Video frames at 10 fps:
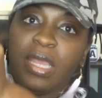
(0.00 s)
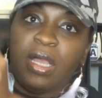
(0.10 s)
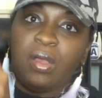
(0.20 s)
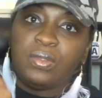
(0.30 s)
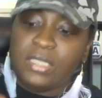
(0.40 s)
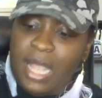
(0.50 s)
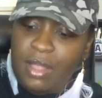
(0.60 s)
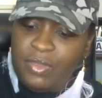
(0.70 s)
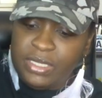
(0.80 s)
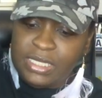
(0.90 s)
that goes
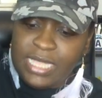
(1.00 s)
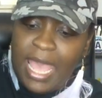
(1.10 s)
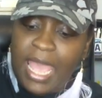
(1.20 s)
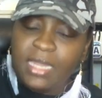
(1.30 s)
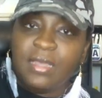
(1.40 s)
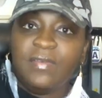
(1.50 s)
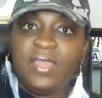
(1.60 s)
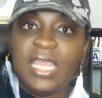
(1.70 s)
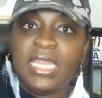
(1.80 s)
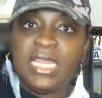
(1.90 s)
down the side of
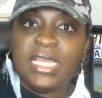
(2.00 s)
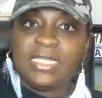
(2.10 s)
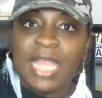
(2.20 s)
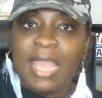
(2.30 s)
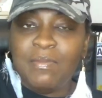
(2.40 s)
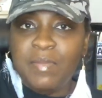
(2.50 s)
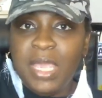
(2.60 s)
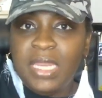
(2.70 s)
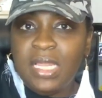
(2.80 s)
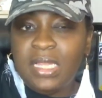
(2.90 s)
it and it is like
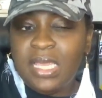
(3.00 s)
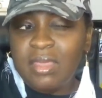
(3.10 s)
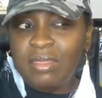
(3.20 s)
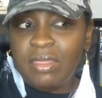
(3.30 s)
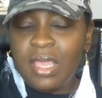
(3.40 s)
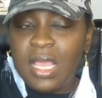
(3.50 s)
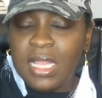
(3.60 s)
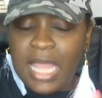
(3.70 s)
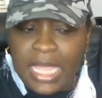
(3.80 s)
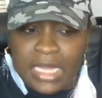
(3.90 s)
midi length,
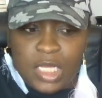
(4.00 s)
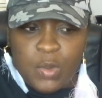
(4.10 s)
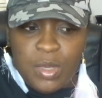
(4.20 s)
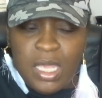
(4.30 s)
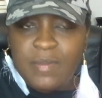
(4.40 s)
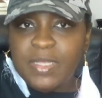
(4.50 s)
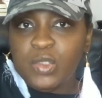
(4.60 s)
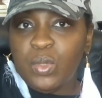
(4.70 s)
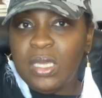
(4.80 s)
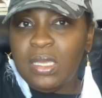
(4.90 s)
like a little bit in
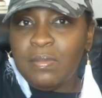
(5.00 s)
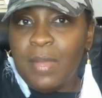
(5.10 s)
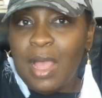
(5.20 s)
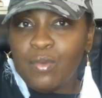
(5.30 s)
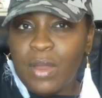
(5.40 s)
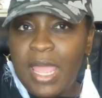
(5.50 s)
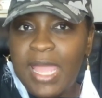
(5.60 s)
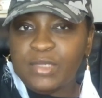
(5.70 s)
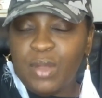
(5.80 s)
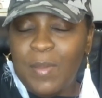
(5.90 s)
between, about
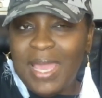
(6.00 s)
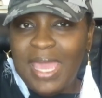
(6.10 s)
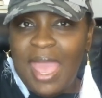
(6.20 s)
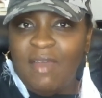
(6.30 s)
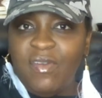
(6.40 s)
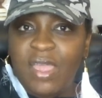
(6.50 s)
hangs around my calf